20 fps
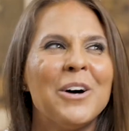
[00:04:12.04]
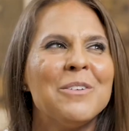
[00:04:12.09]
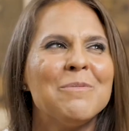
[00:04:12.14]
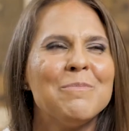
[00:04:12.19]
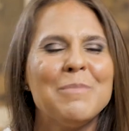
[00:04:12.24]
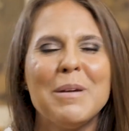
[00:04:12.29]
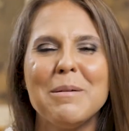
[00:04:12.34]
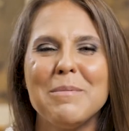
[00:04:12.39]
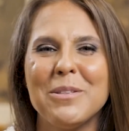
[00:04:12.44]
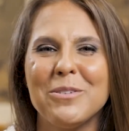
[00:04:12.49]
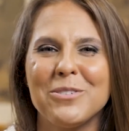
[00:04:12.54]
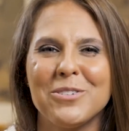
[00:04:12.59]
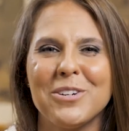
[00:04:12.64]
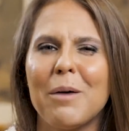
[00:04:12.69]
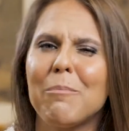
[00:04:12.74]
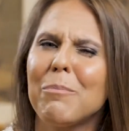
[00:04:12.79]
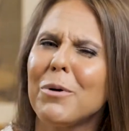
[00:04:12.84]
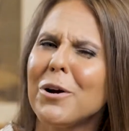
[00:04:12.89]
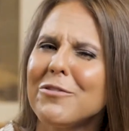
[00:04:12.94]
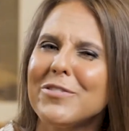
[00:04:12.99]
Maybe those are
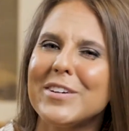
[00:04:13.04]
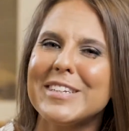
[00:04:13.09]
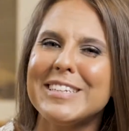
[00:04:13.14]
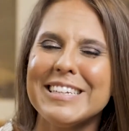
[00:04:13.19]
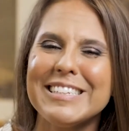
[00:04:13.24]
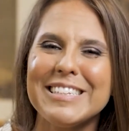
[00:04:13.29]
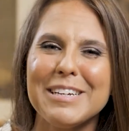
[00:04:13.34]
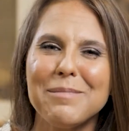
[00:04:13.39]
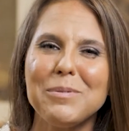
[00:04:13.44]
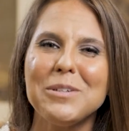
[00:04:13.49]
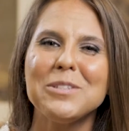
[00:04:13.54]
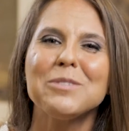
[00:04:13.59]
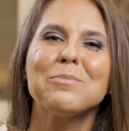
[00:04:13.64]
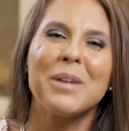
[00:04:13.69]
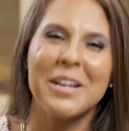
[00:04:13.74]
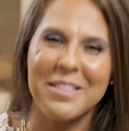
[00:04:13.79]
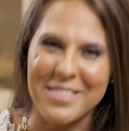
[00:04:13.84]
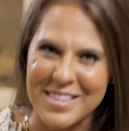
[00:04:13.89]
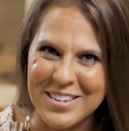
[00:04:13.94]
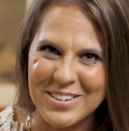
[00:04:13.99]
not perfect examples,
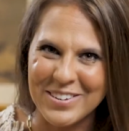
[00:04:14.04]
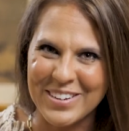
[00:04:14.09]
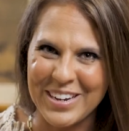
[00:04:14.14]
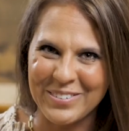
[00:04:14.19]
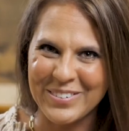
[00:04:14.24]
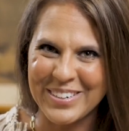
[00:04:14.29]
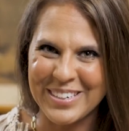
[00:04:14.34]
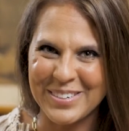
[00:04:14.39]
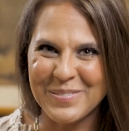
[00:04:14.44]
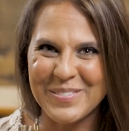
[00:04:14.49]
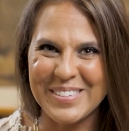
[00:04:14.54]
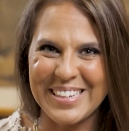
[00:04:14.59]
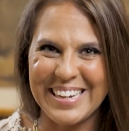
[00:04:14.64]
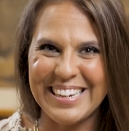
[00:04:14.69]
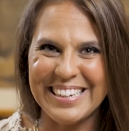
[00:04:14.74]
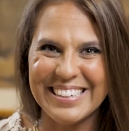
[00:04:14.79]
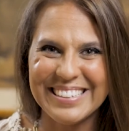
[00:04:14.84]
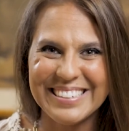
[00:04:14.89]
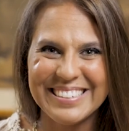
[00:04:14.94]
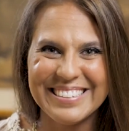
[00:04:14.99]
but I think you get what I'm
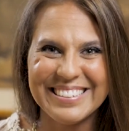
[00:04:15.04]
saying.